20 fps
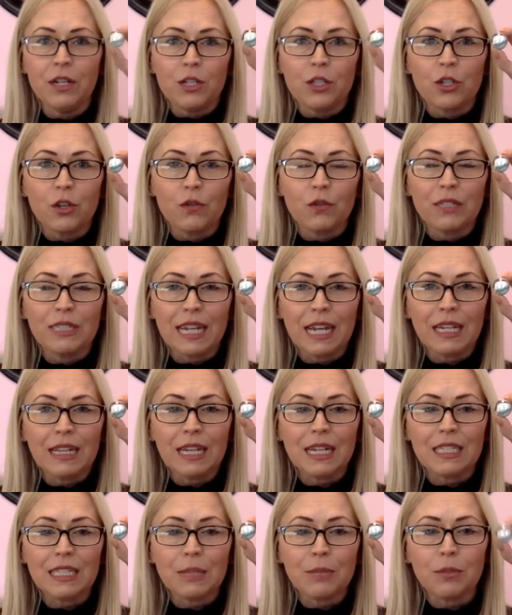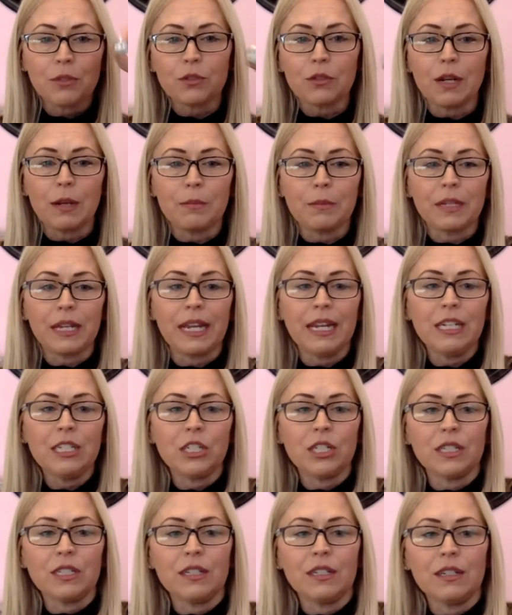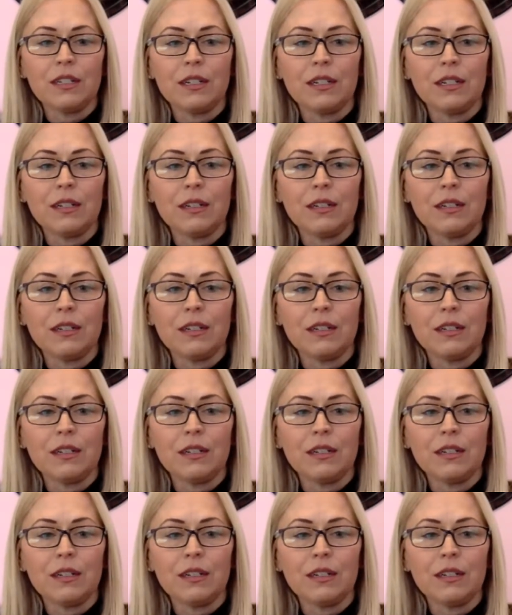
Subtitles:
So if we take that typical application